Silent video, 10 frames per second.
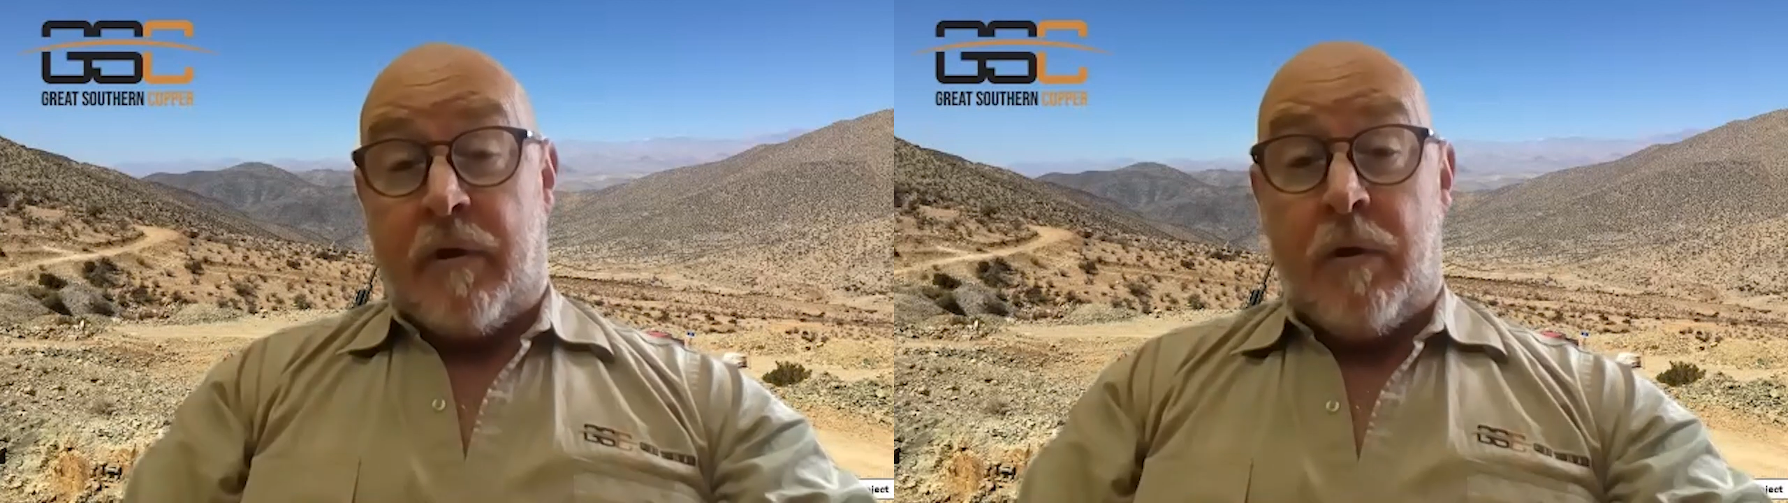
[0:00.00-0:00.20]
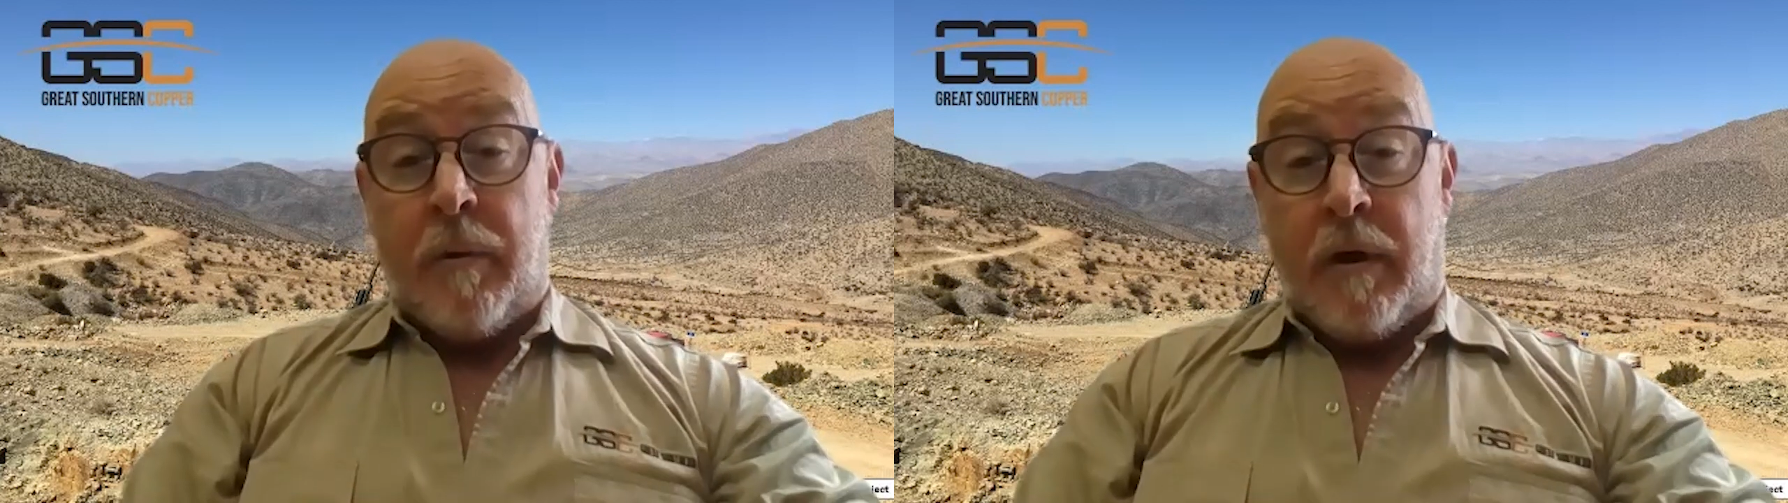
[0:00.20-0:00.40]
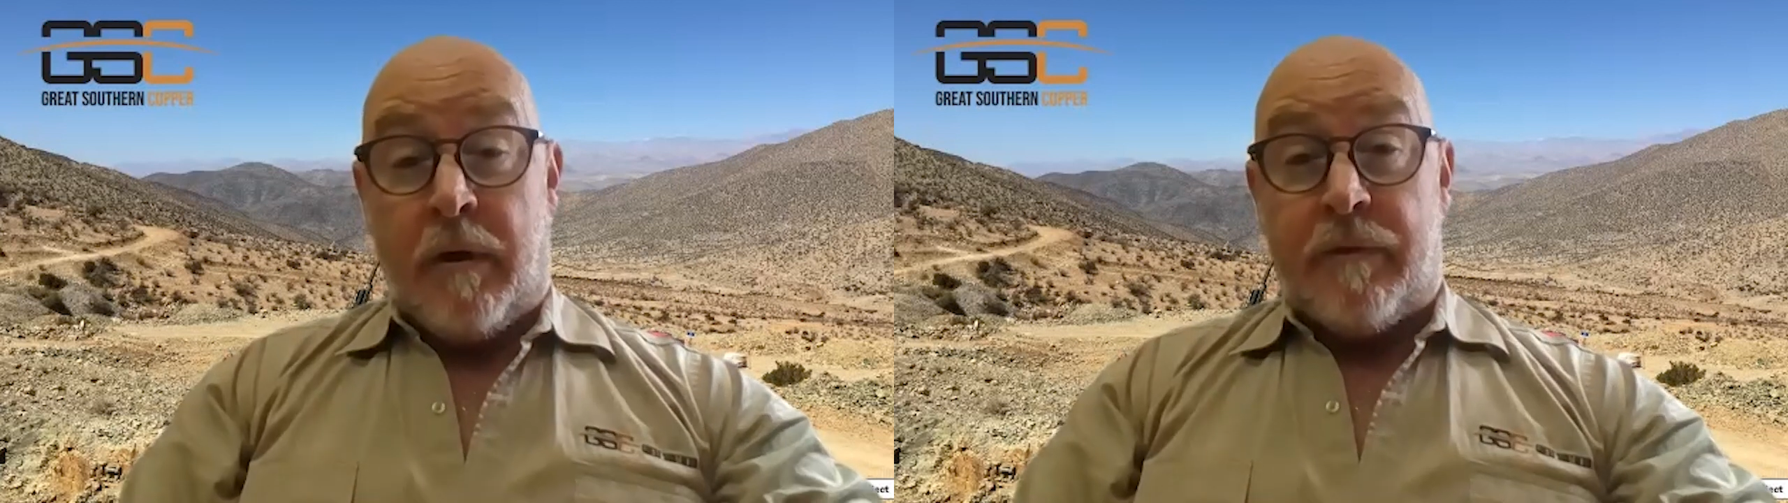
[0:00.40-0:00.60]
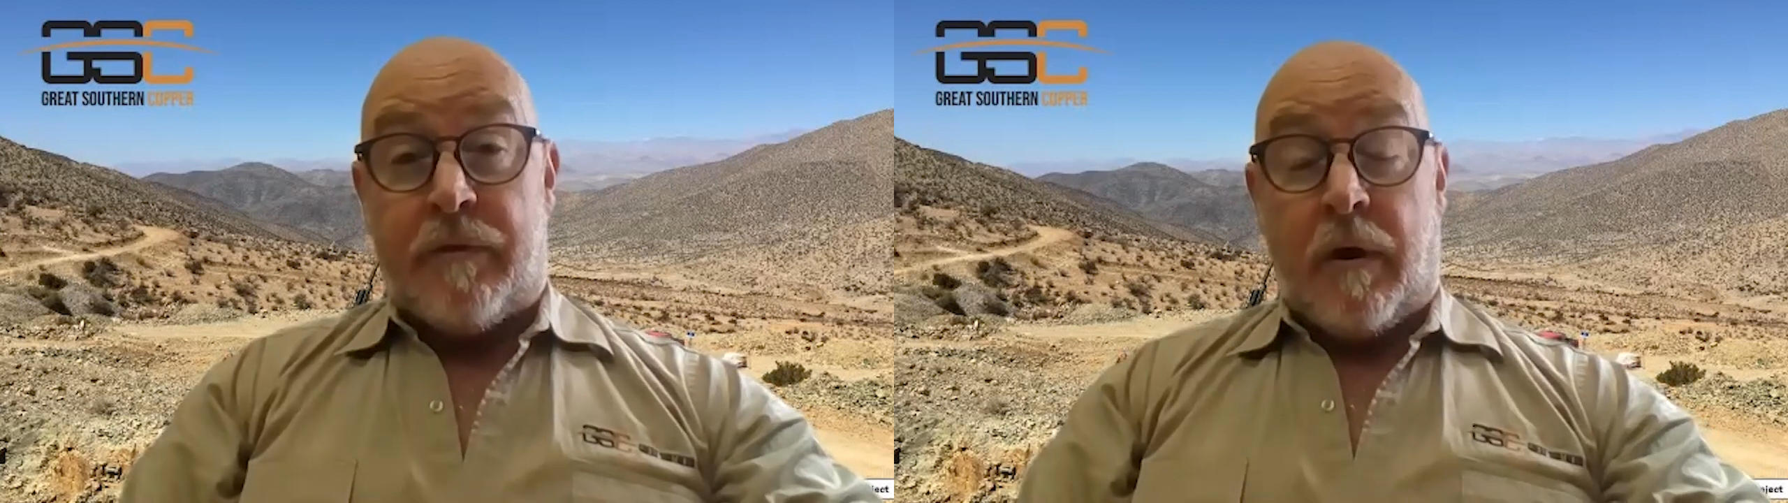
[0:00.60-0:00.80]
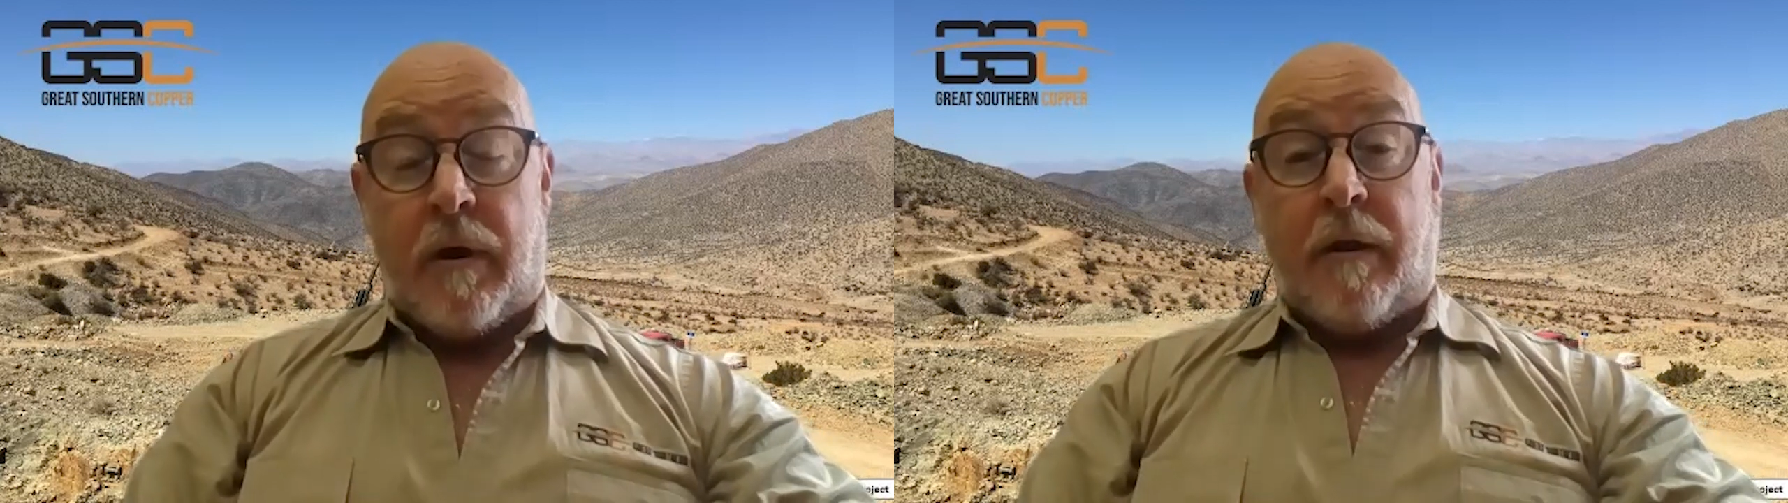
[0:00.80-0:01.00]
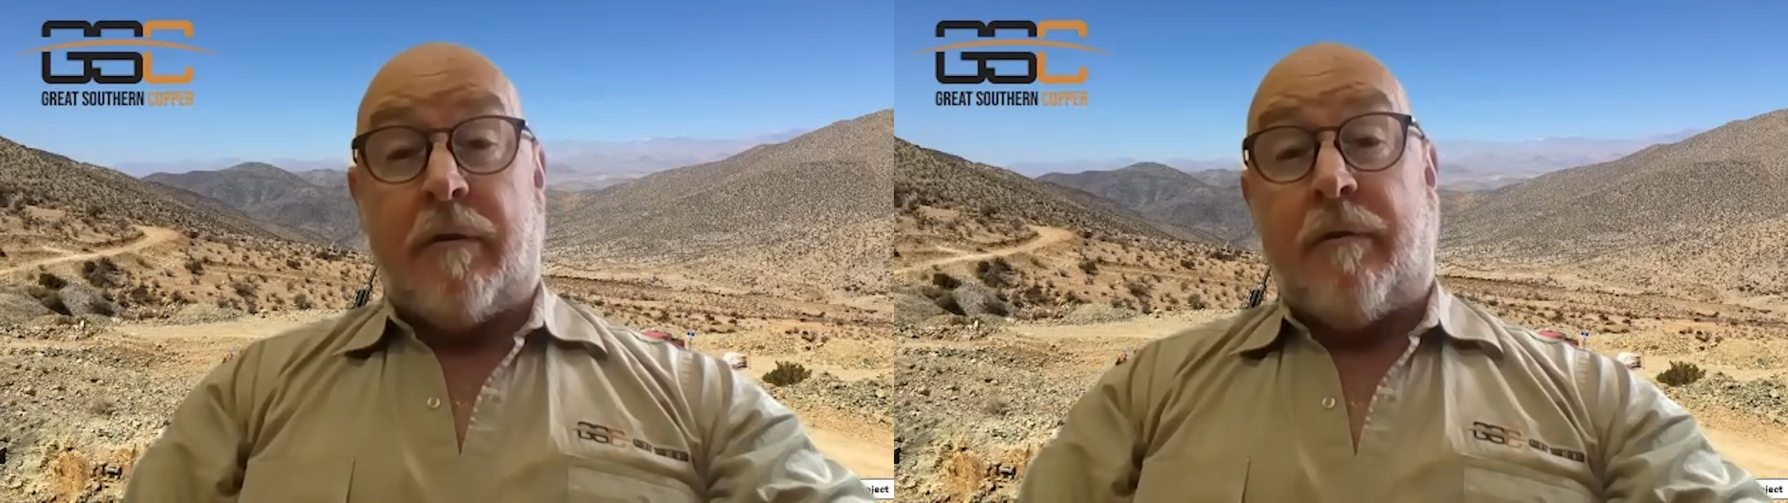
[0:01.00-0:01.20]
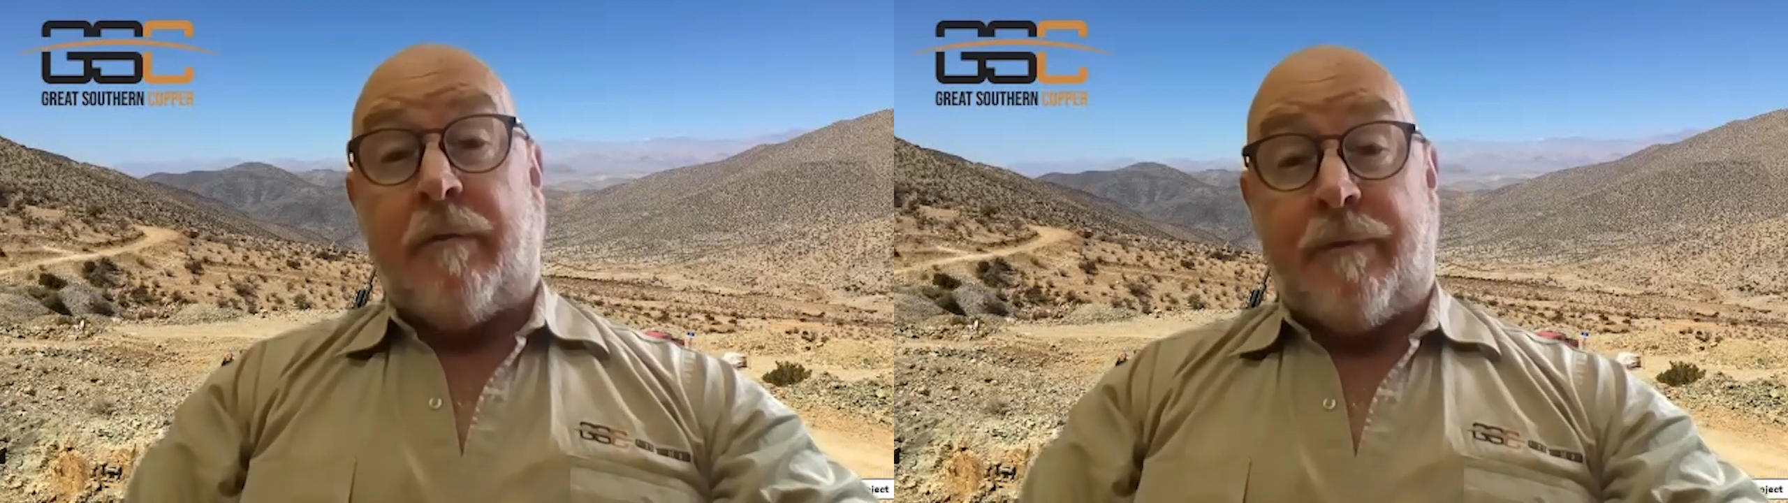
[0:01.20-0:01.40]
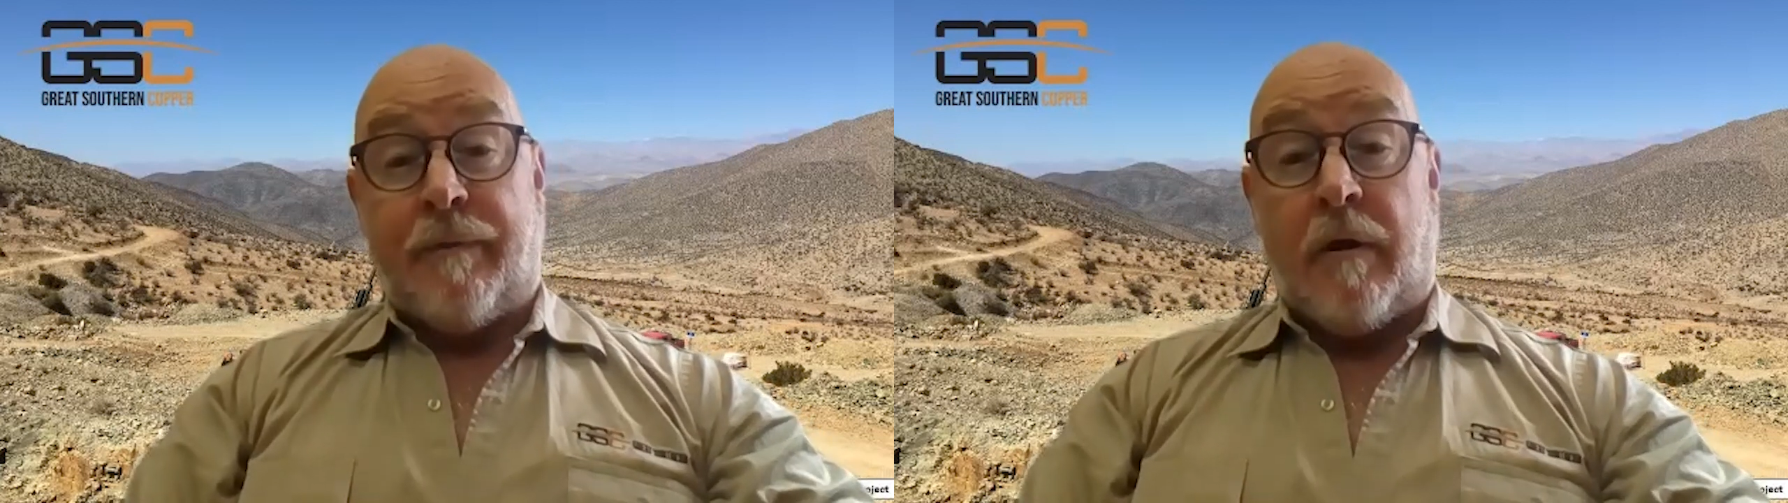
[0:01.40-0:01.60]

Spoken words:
a cumulative strike length of